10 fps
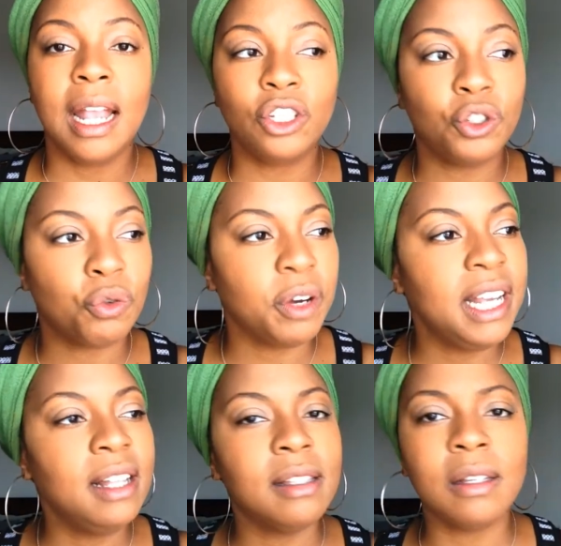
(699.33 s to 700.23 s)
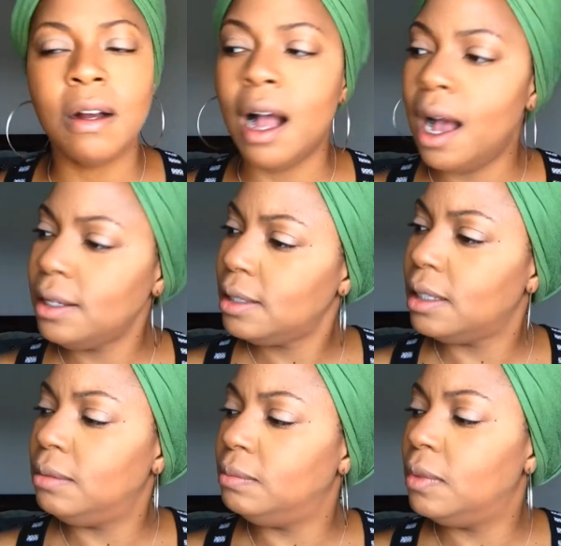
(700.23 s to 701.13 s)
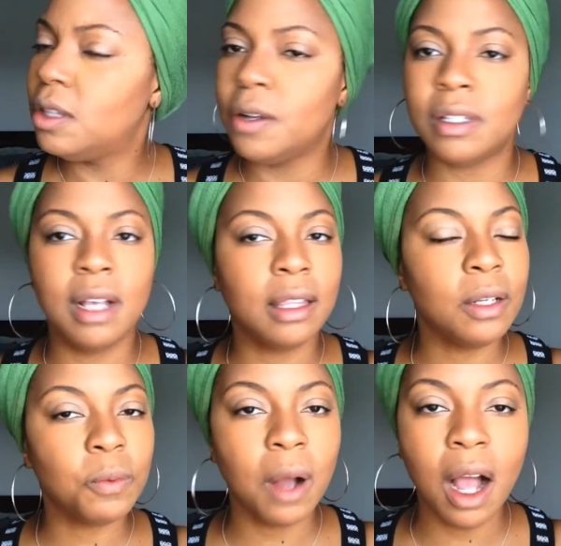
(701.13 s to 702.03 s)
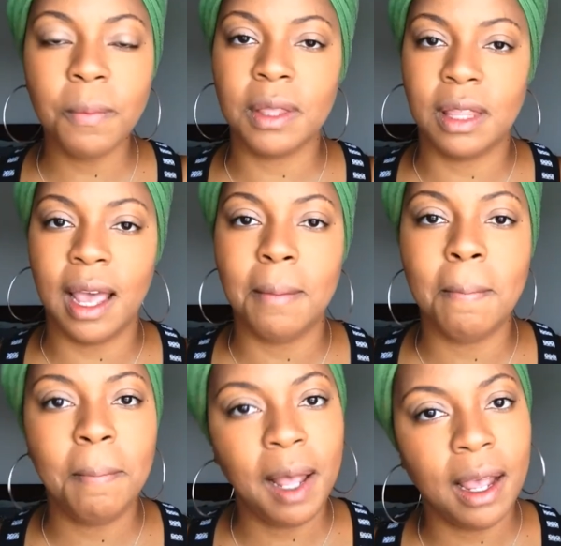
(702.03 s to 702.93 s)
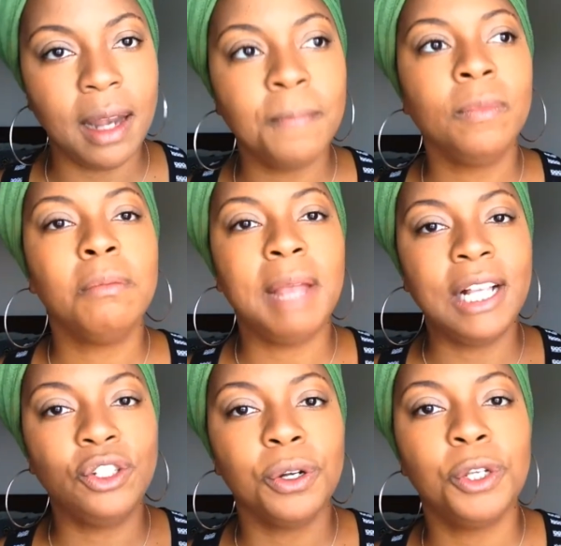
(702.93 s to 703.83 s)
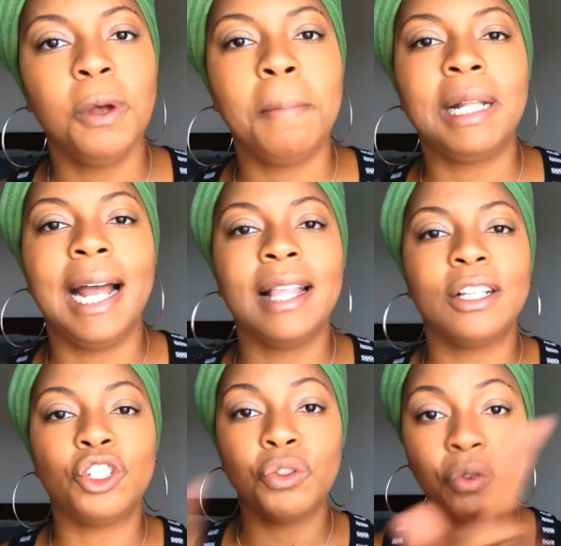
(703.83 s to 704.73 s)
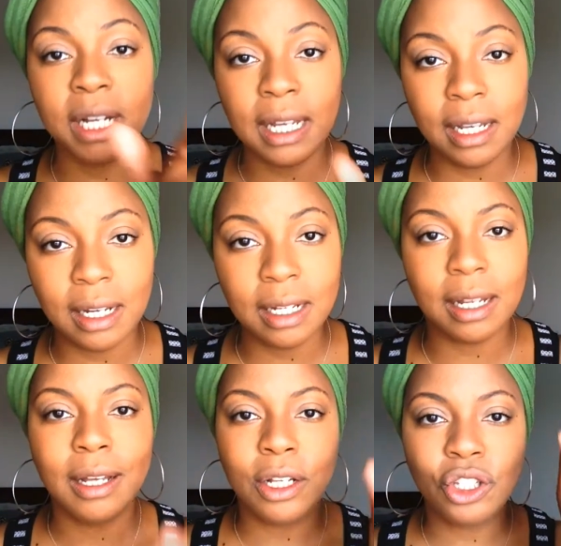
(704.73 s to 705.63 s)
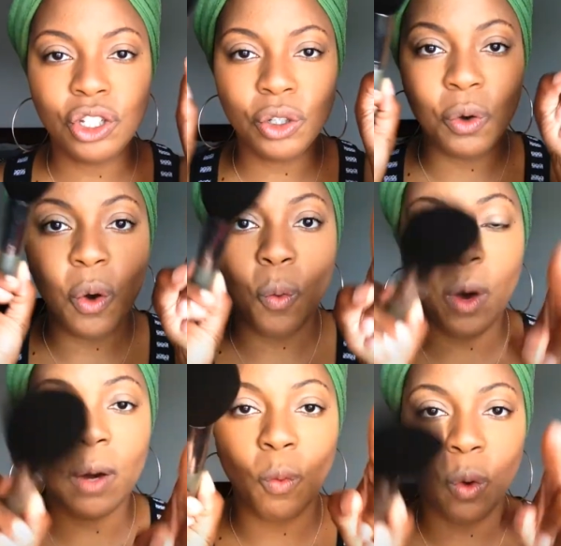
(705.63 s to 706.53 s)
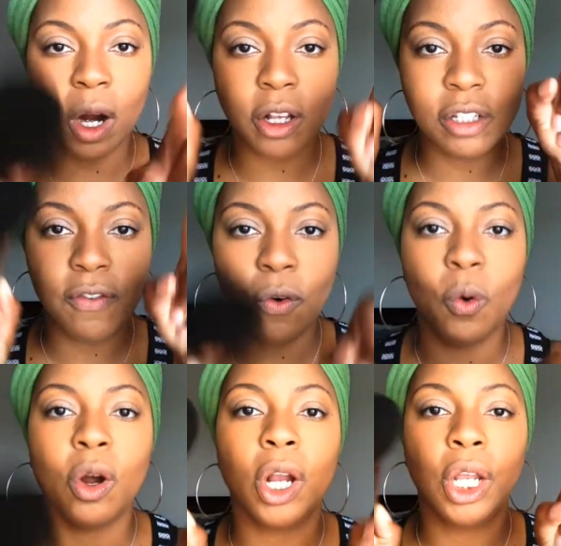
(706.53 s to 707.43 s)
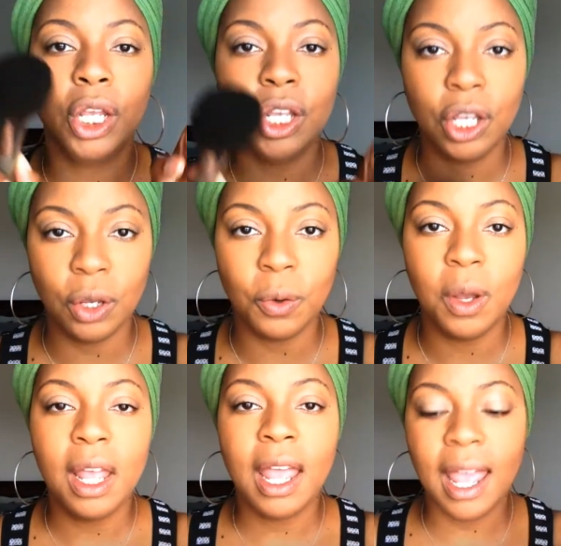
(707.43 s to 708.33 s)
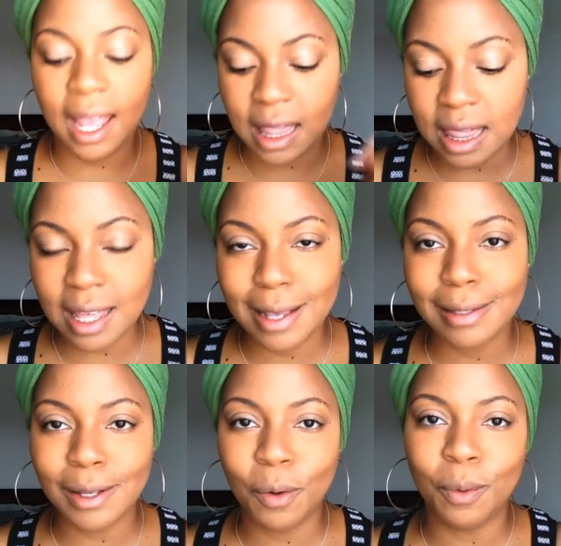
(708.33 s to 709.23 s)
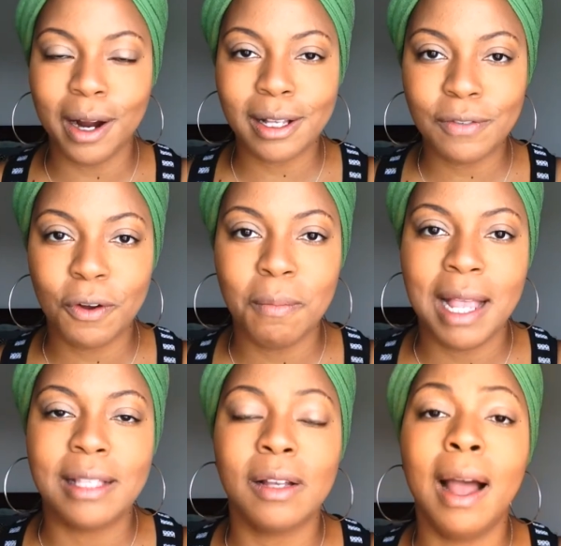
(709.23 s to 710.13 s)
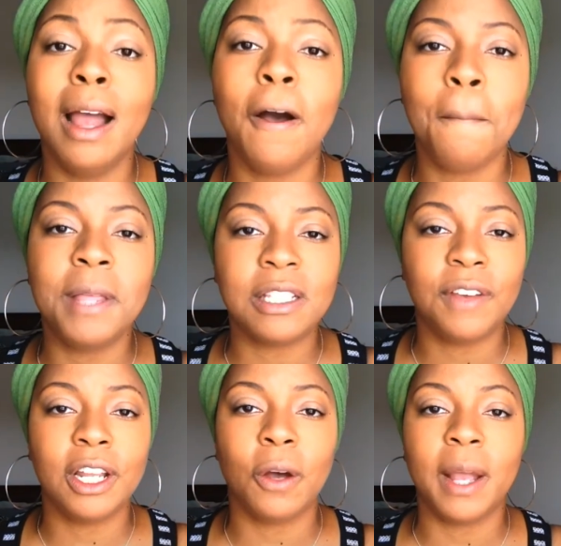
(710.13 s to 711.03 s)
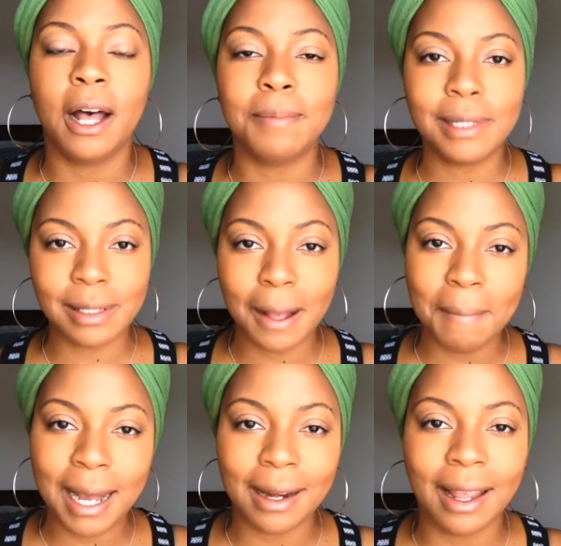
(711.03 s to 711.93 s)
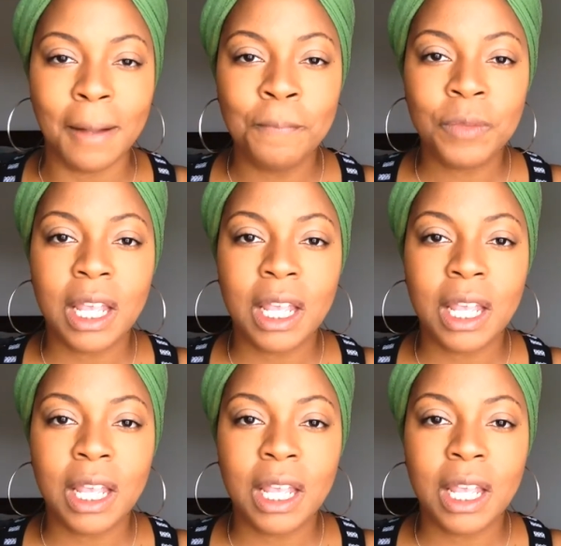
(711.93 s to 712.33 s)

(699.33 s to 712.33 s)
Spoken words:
Trends are awesome. There's nothing wrong with that, but make sure you apply the trend to what works for you. And this works for me. So I hope this video helps somebody.